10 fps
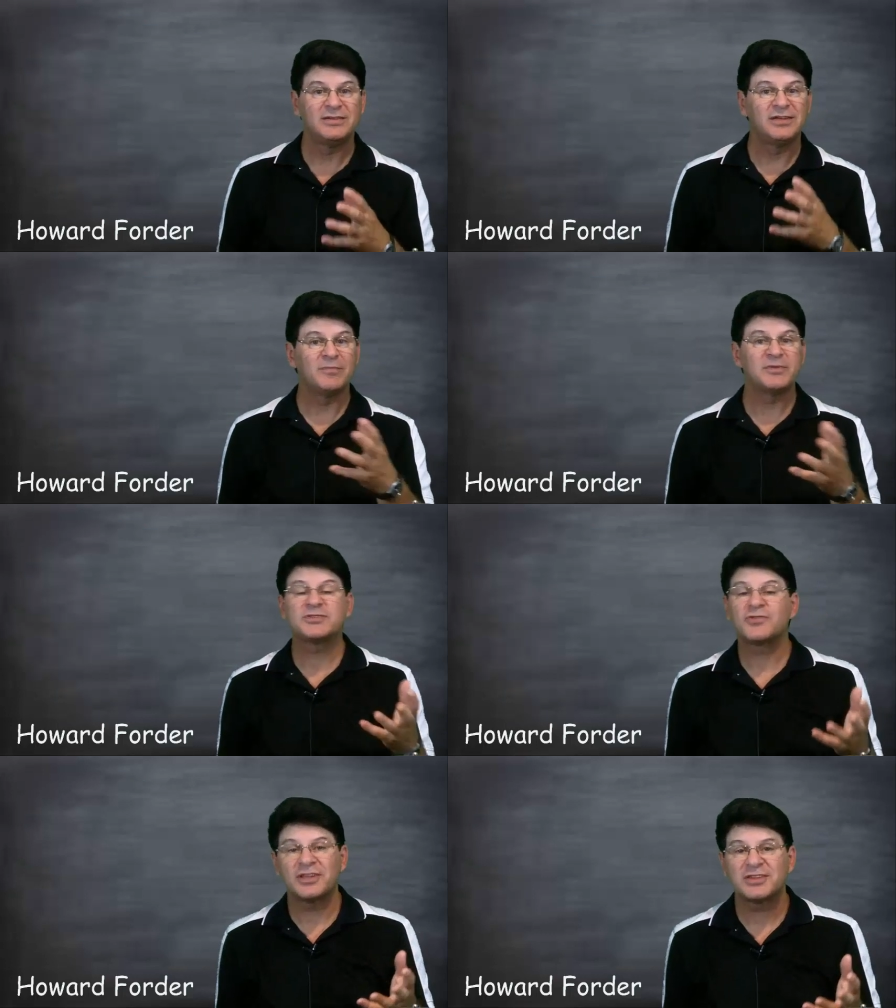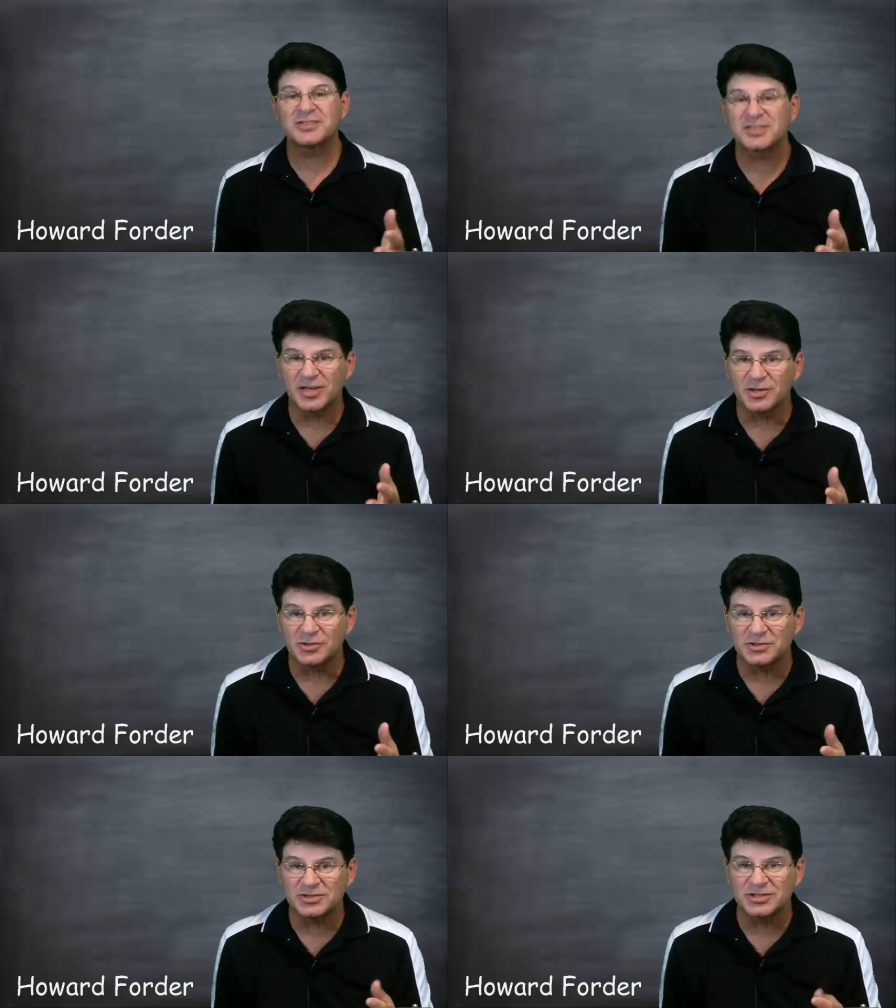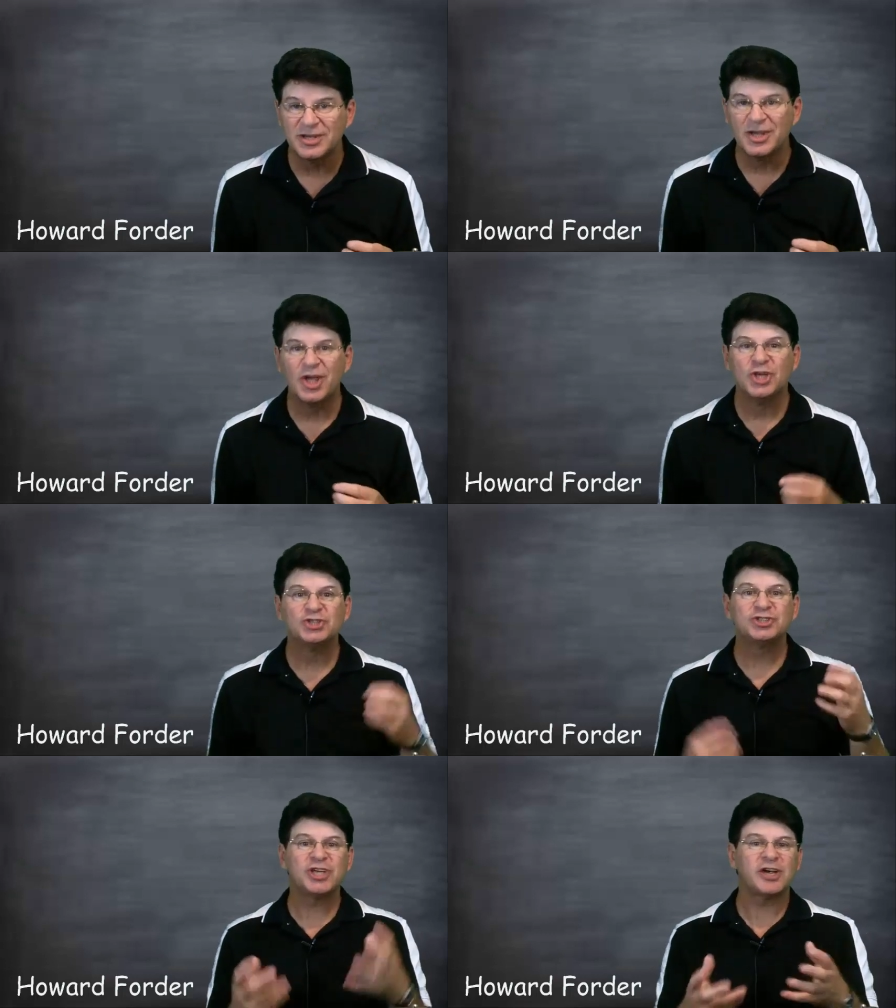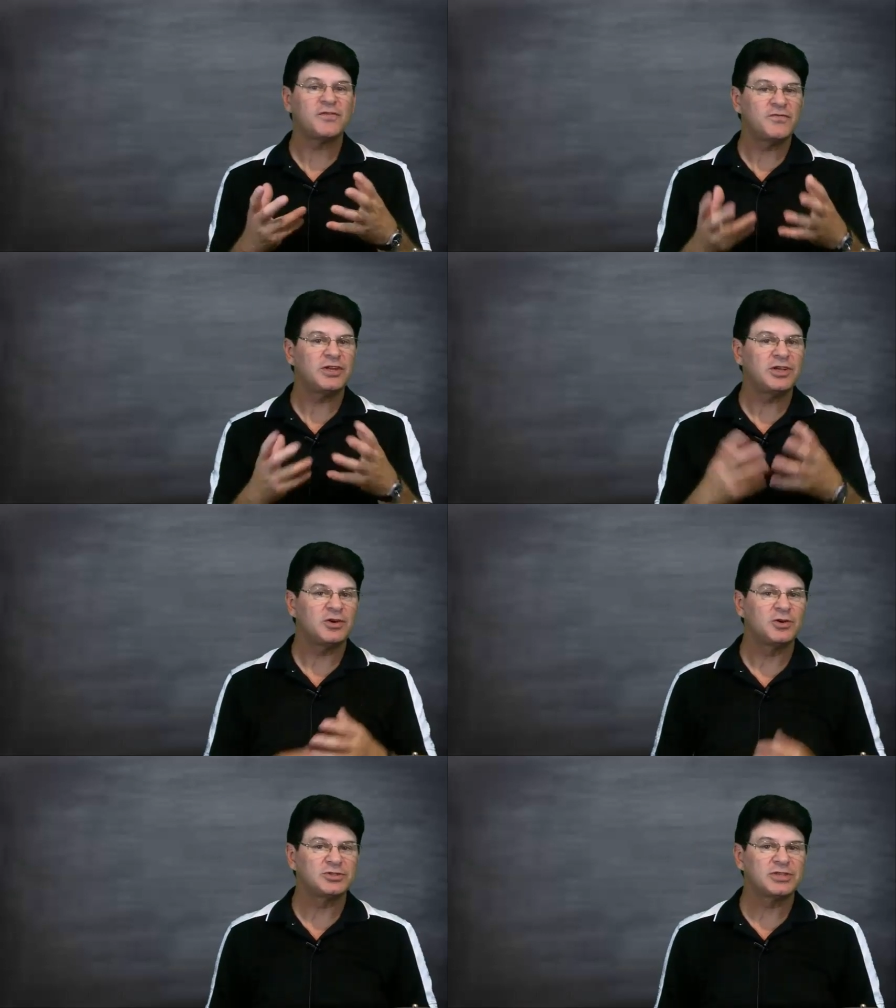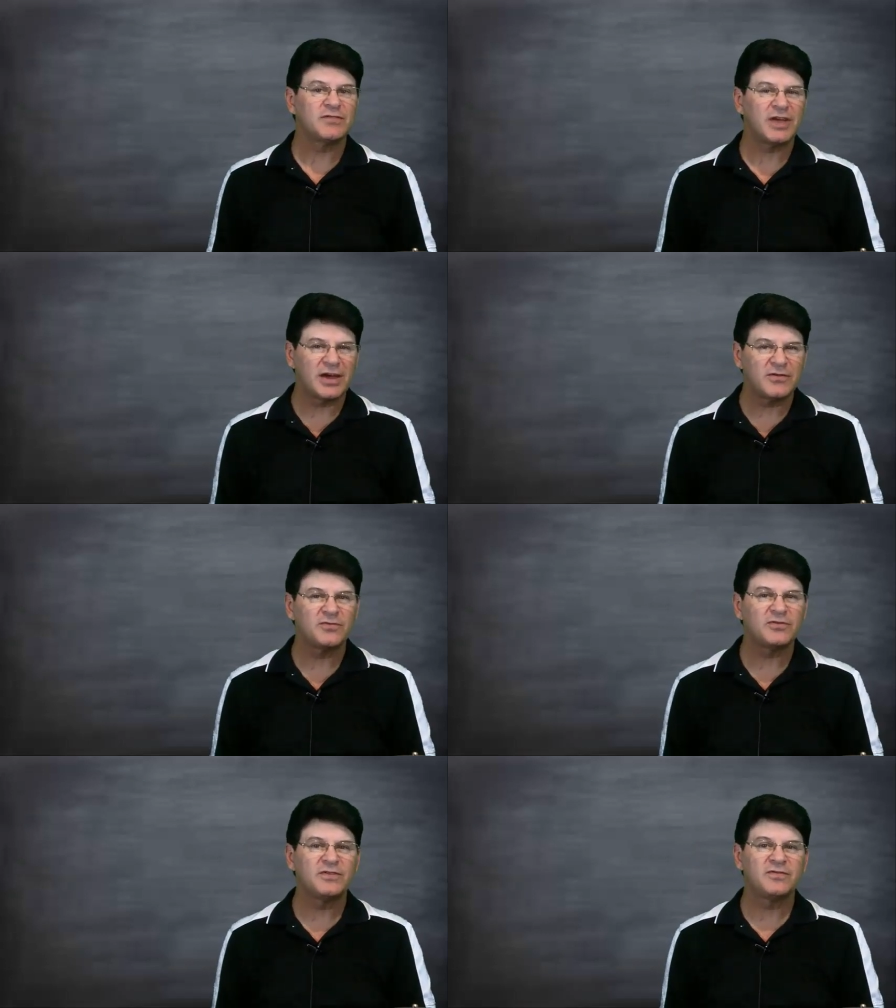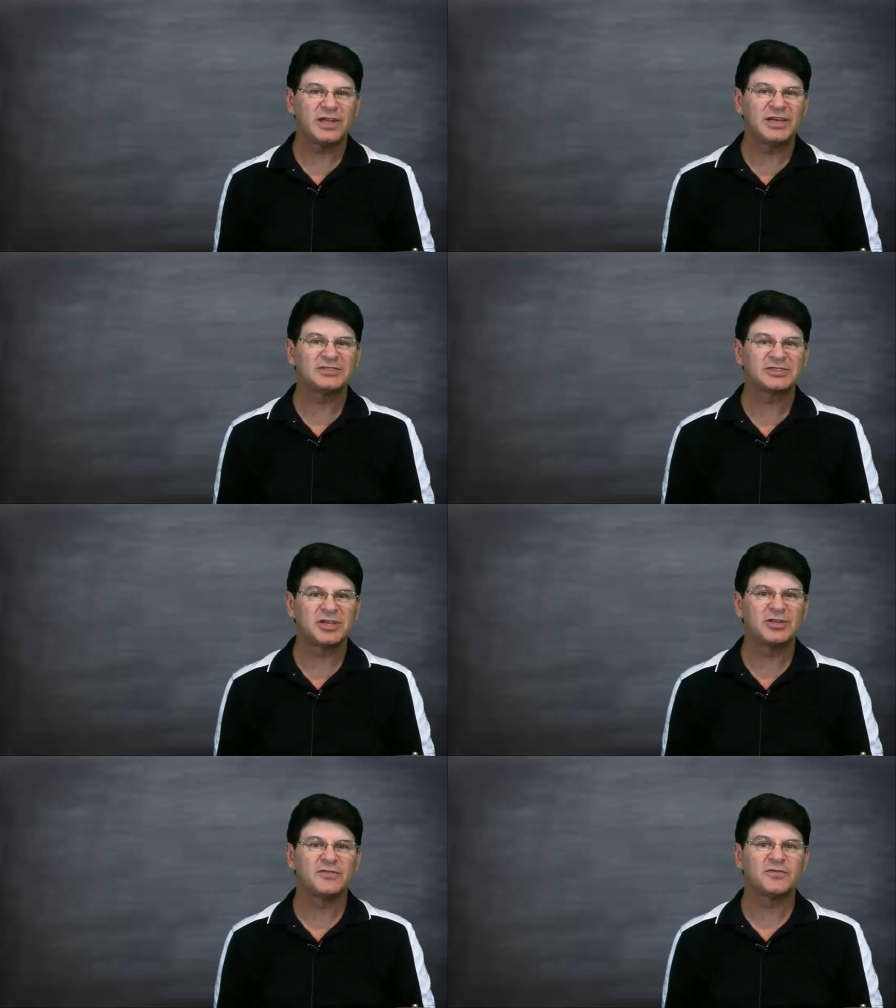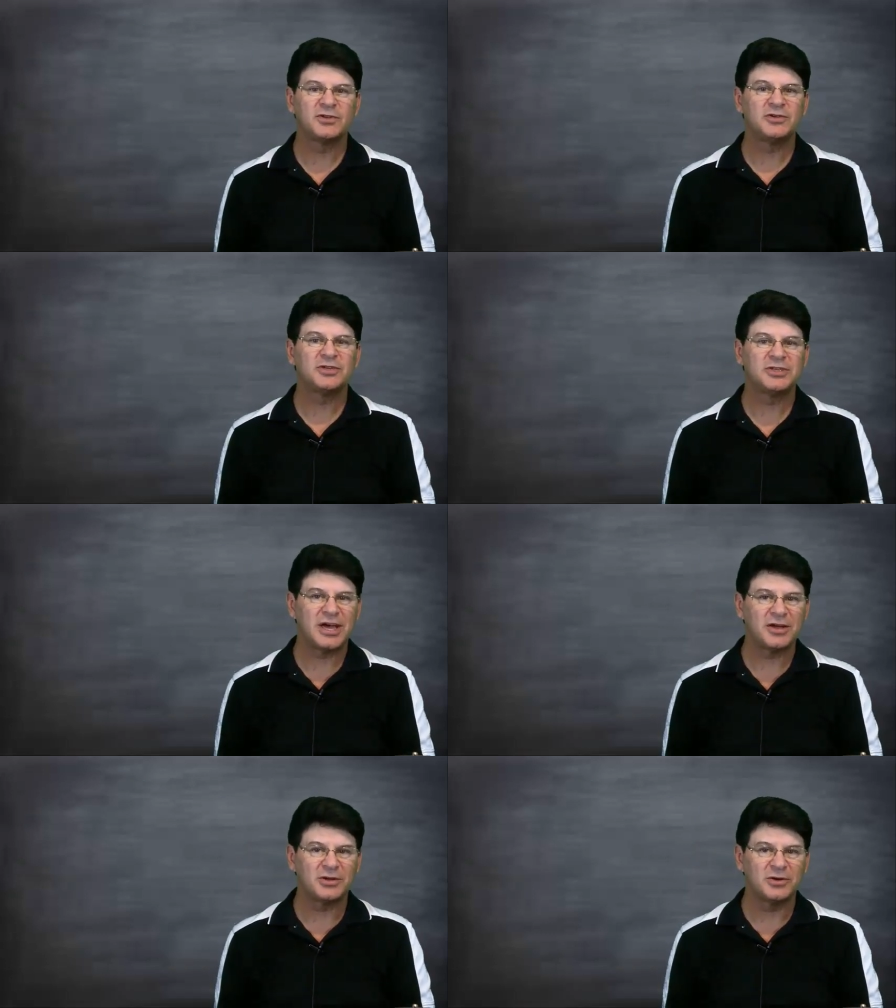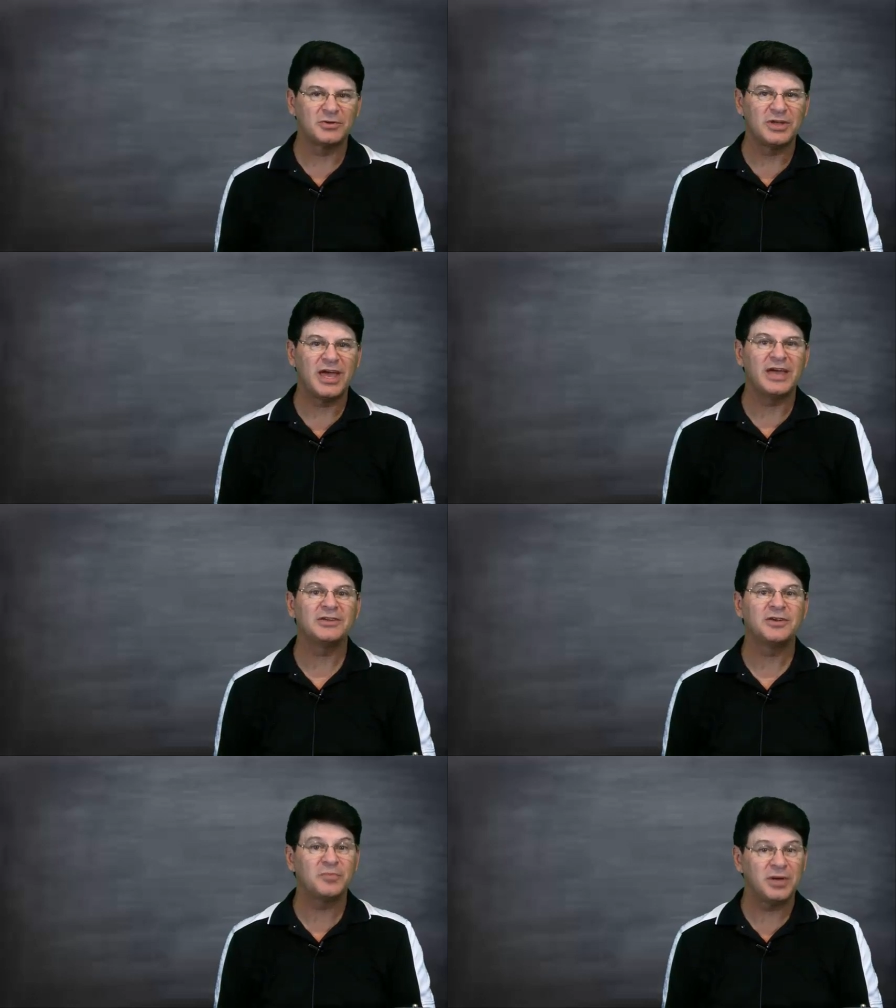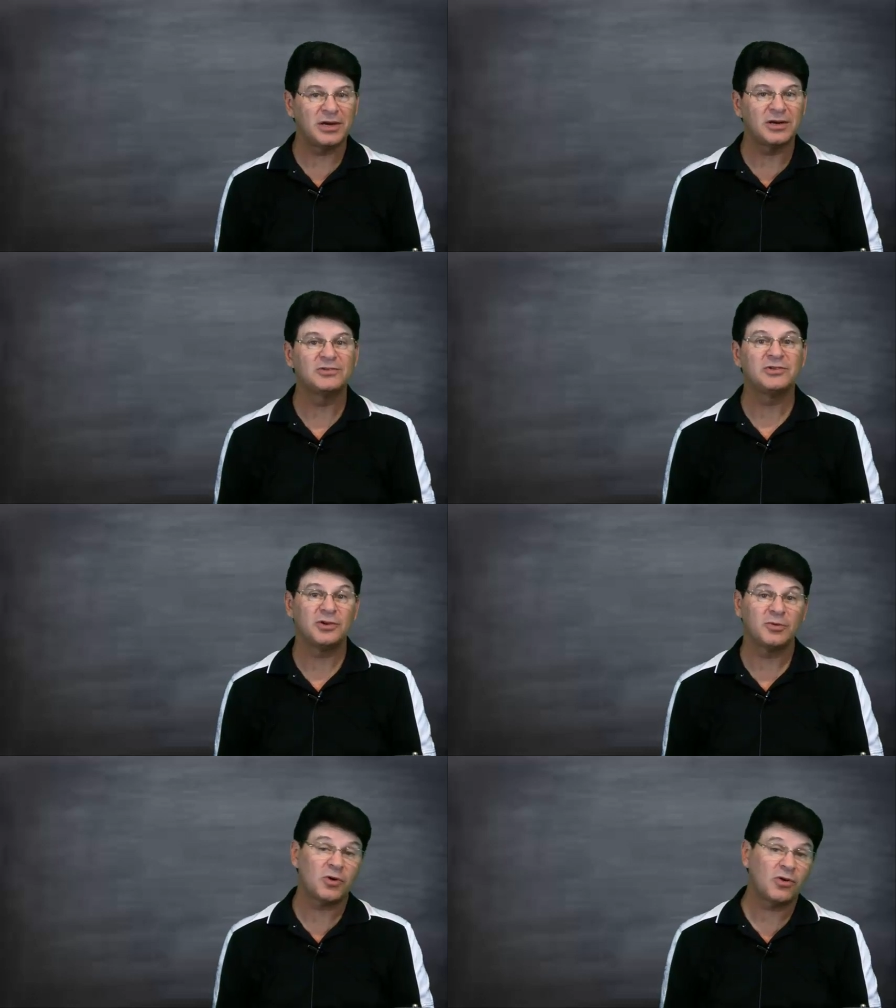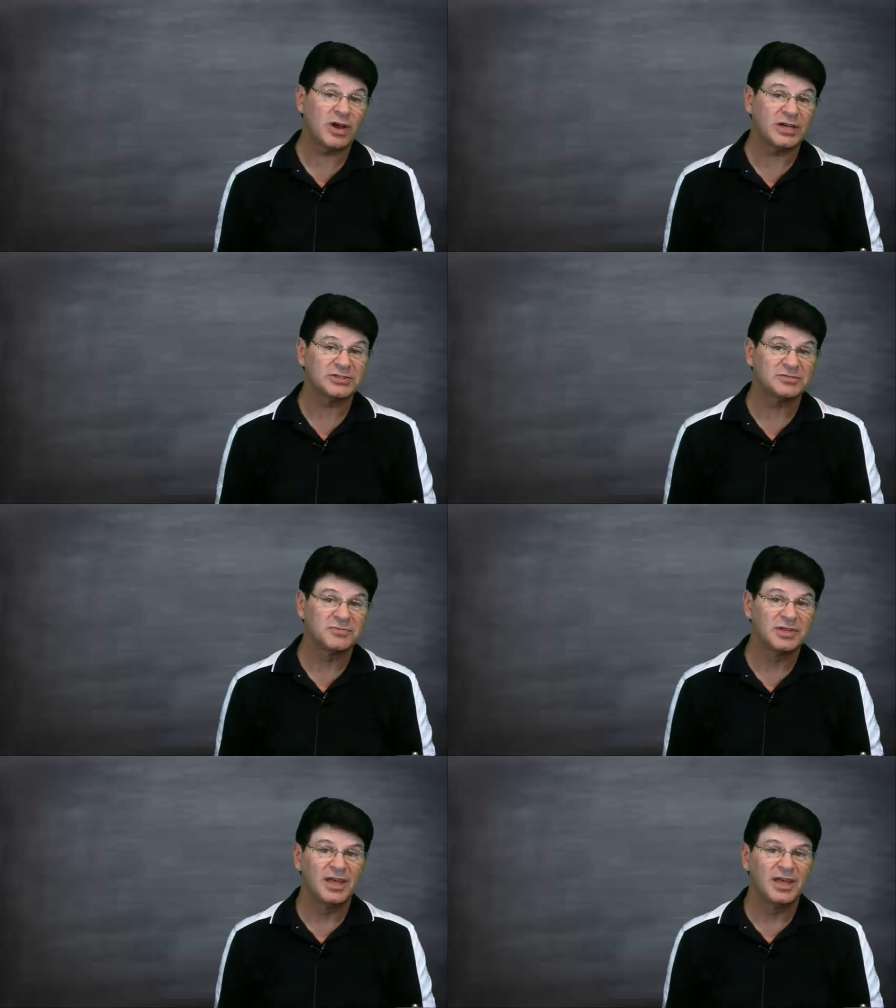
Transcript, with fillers: demonstrate the skills, share videos of every flight skill for you to download and compare to your progress.